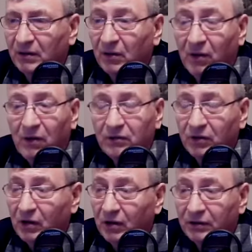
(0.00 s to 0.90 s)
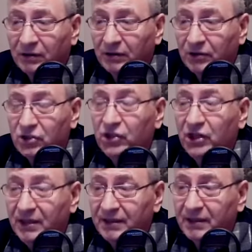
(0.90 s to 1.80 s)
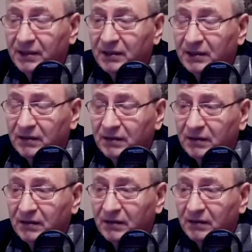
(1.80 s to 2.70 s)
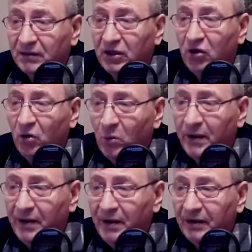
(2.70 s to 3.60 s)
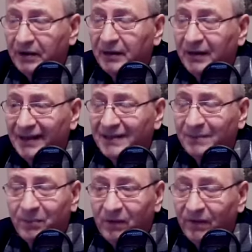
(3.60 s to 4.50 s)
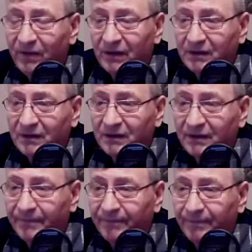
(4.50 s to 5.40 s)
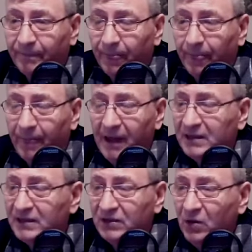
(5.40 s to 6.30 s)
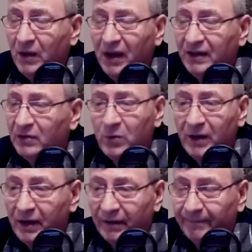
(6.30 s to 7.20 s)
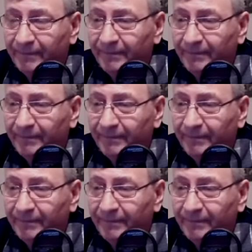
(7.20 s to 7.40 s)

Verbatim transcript: Lord God, Jesus, your way is perfect. There is no other way.